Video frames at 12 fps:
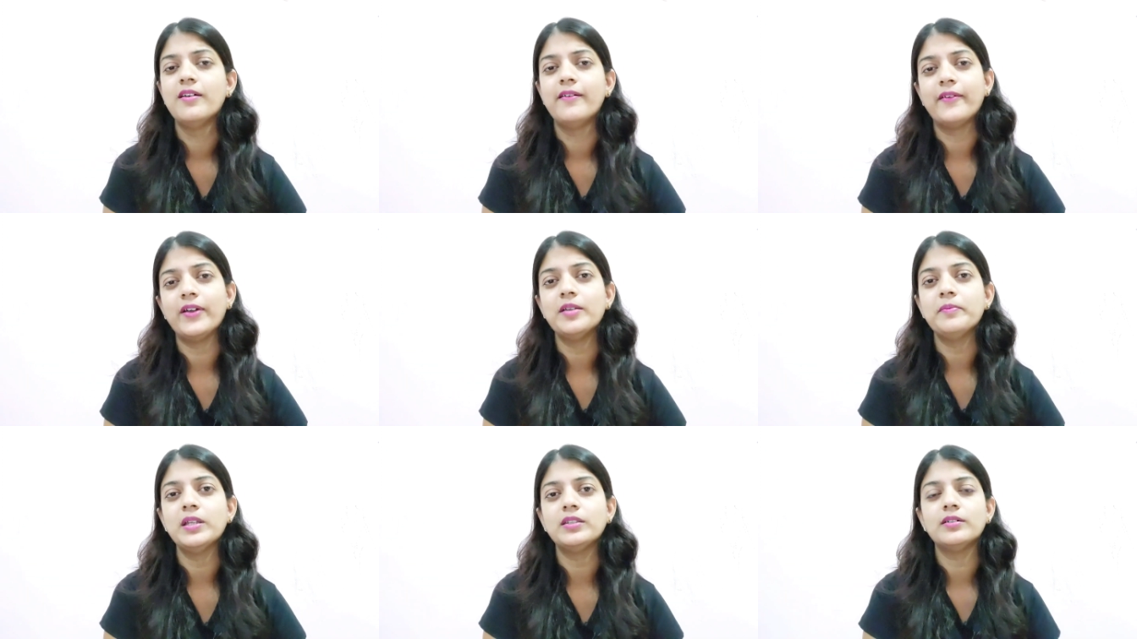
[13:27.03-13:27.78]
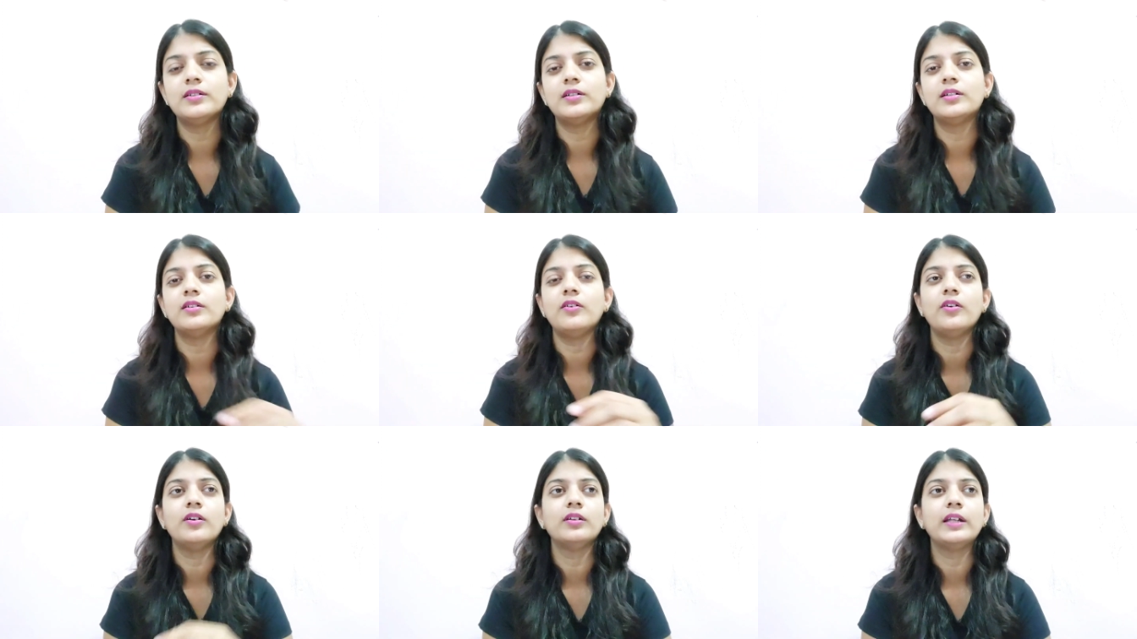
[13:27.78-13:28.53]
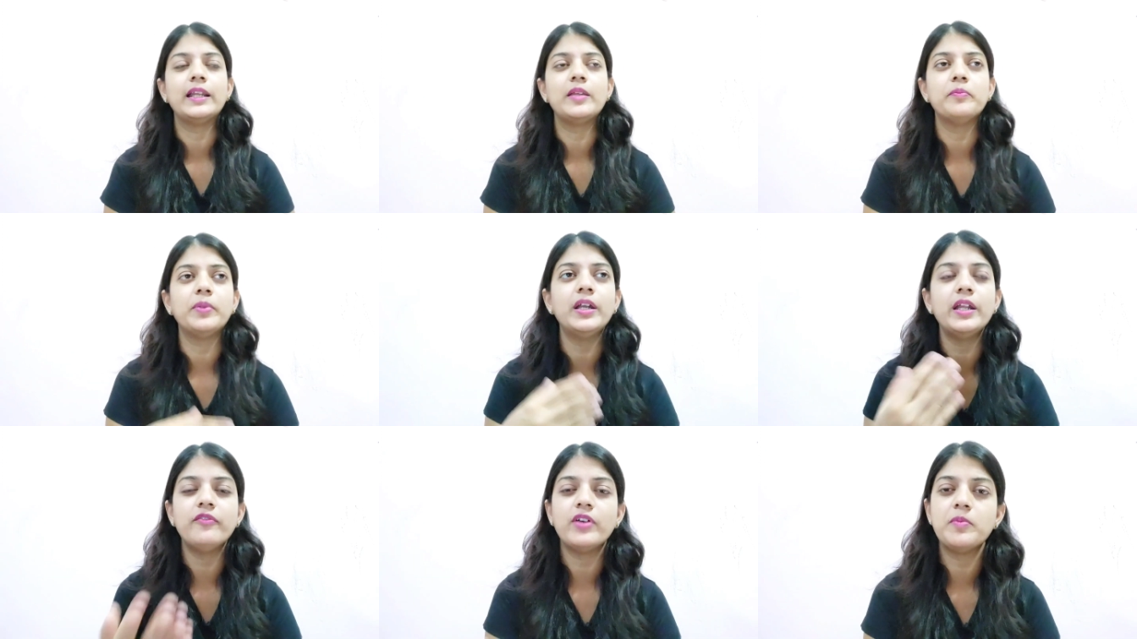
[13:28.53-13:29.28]
run method or any
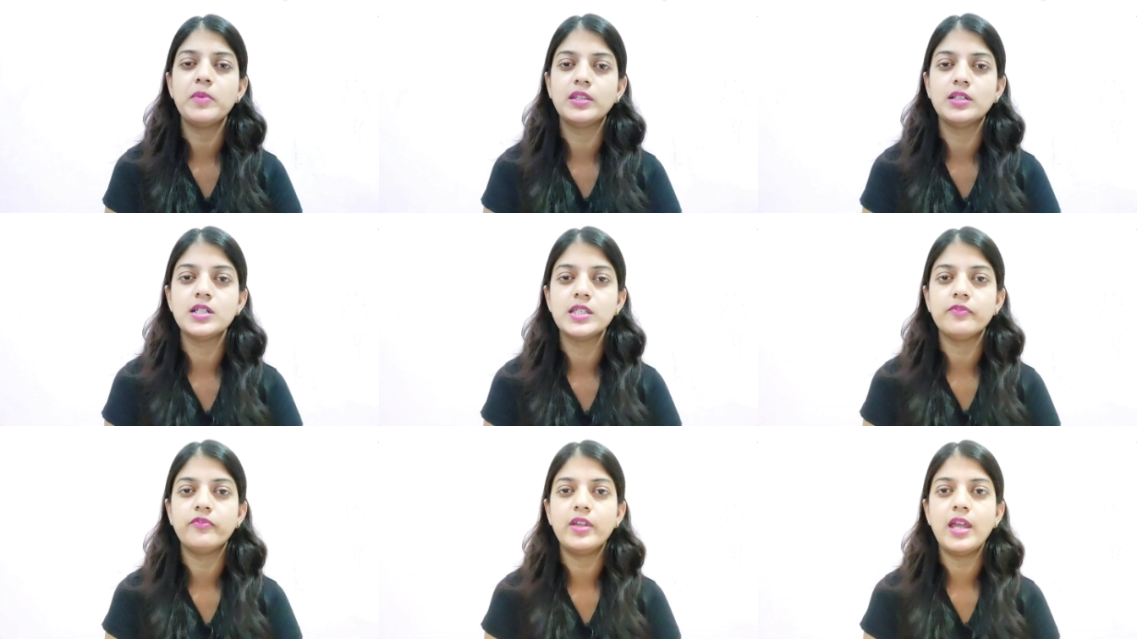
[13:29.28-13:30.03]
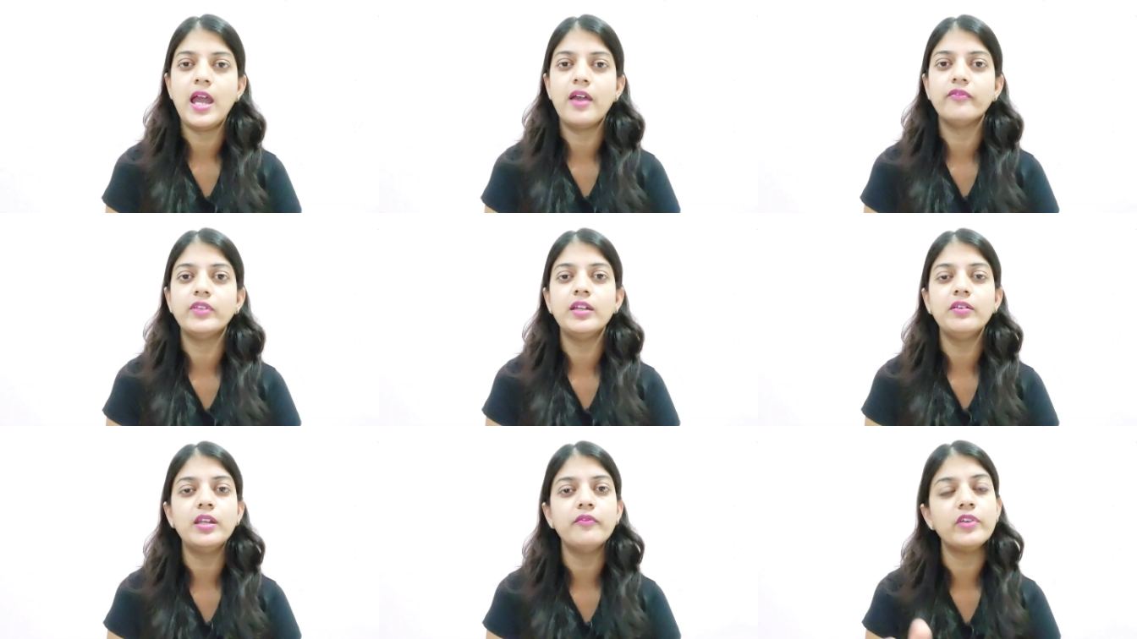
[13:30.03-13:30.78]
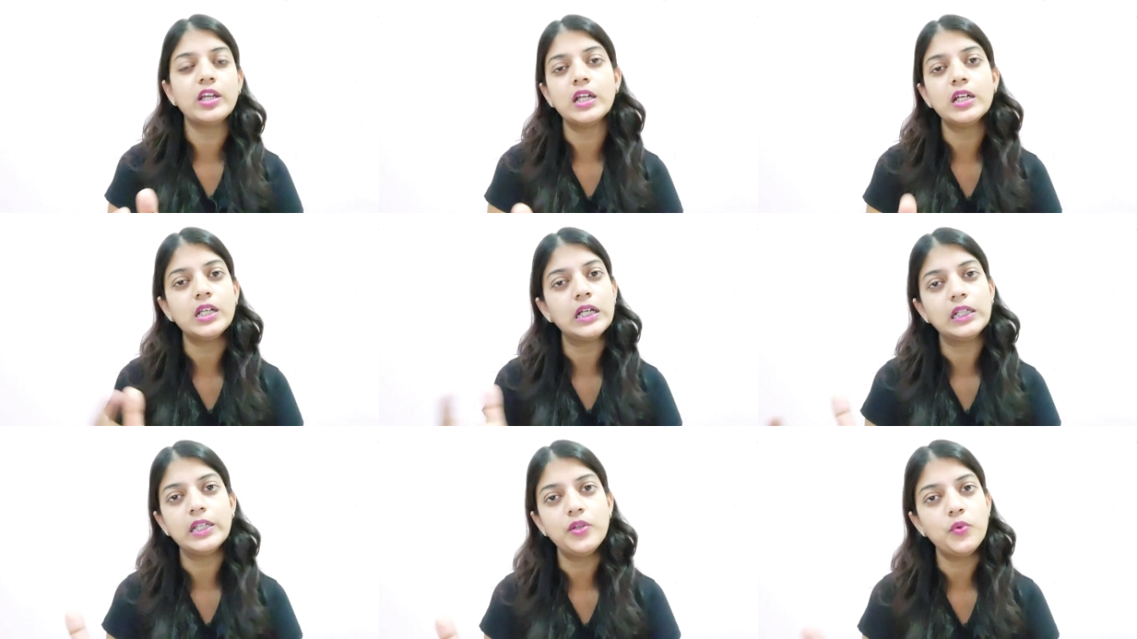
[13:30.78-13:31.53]
predefined methods if we have, then we can
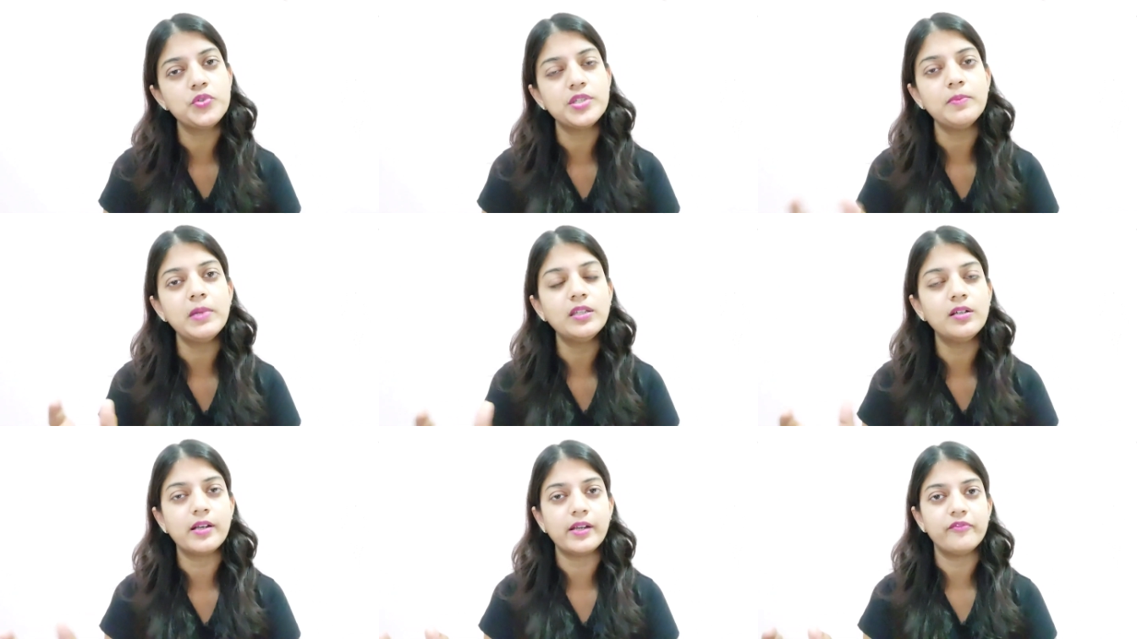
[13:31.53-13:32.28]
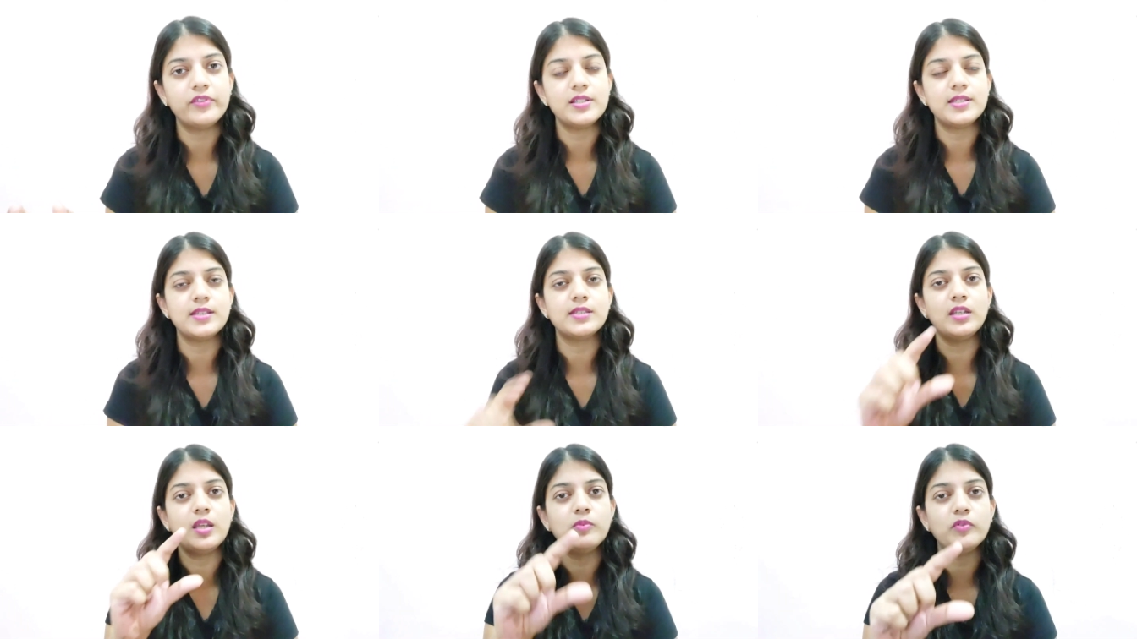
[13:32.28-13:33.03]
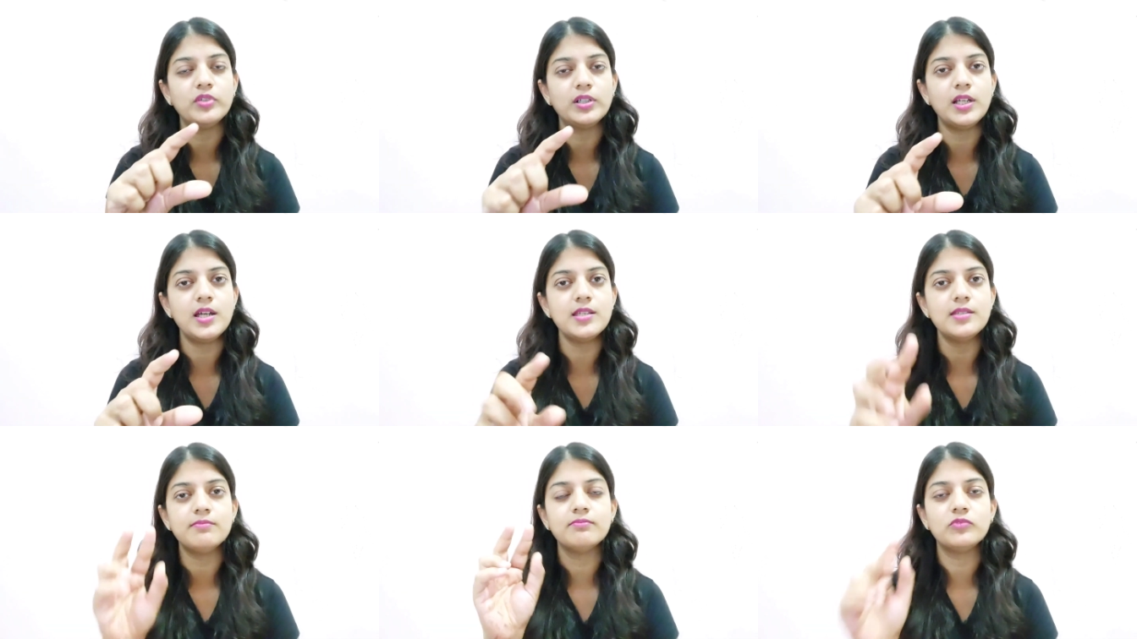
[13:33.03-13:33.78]
directly use the method references, the name of the
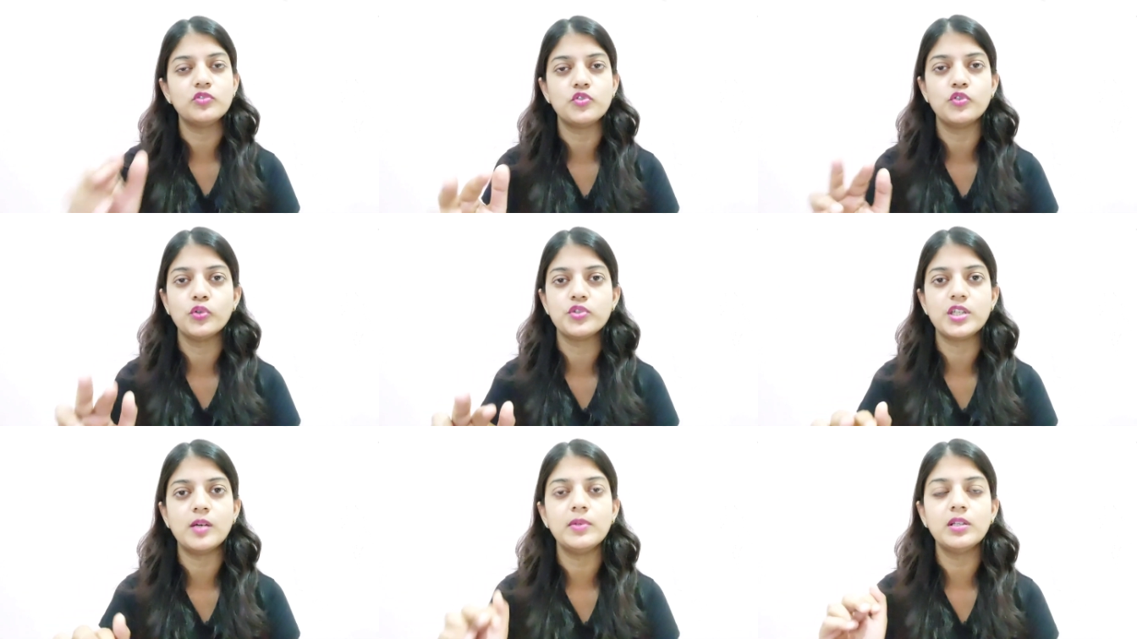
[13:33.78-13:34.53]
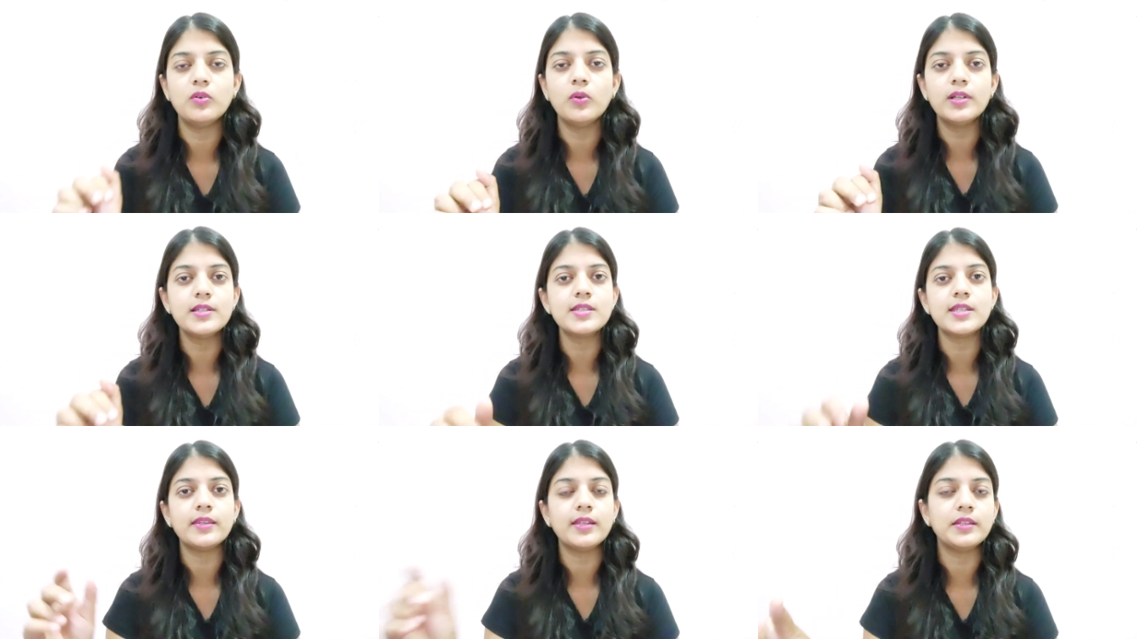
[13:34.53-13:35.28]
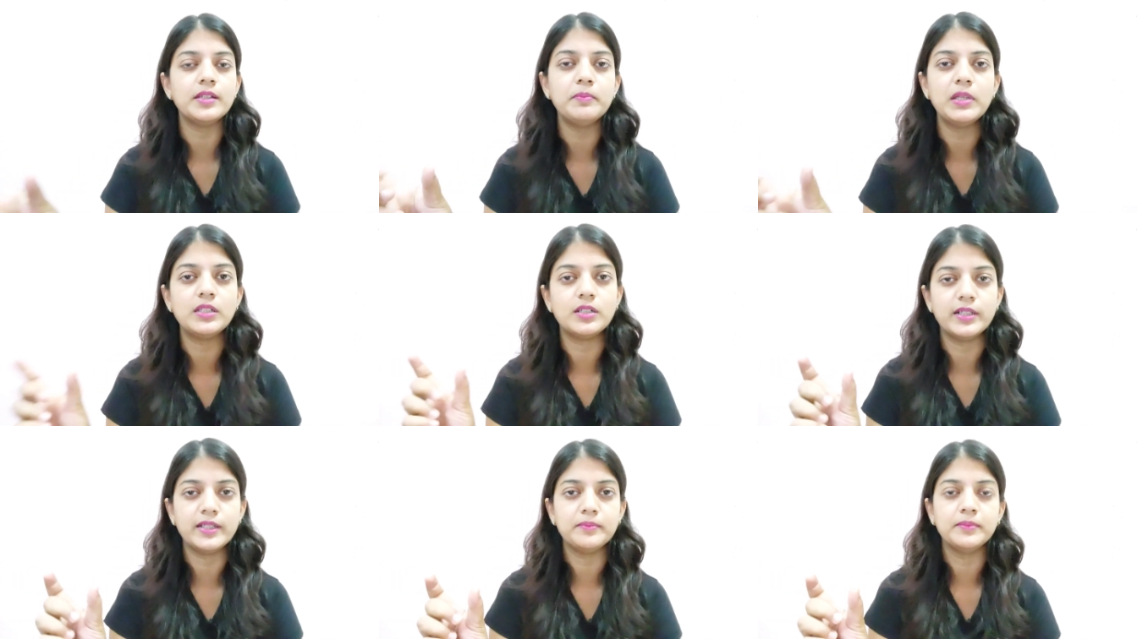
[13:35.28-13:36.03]
class, those double colons, and then the
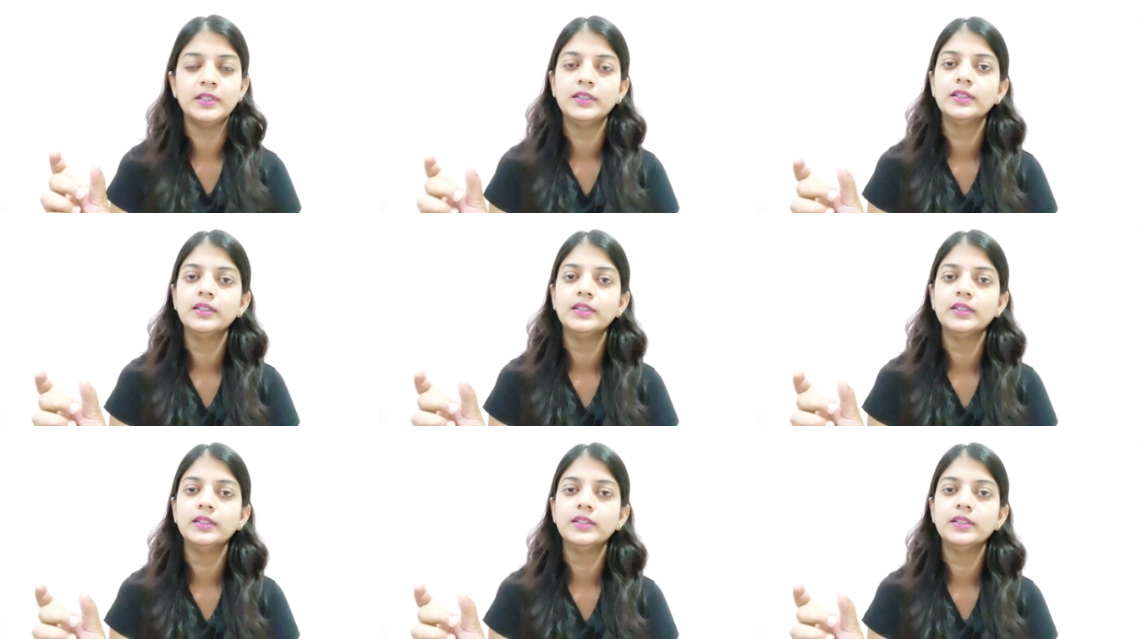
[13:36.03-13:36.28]
method name.